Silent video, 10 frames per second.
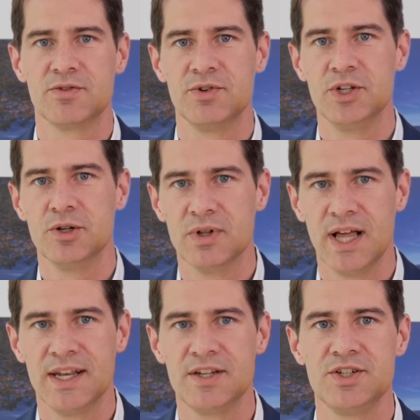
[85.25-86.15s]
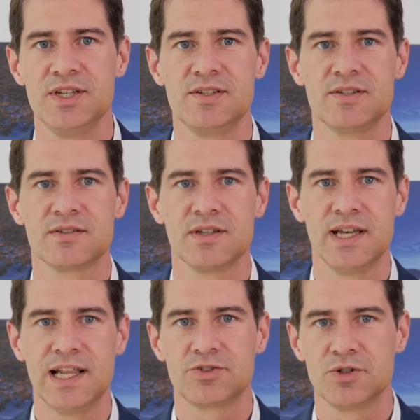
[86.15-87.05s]
renewable energies,
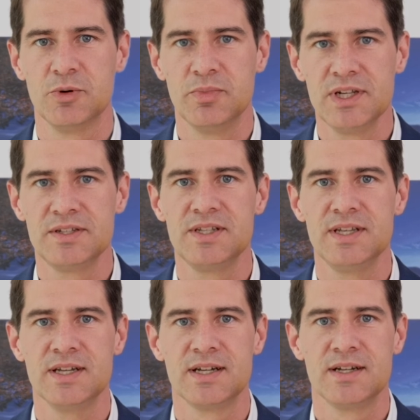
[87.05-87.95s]
electromobility,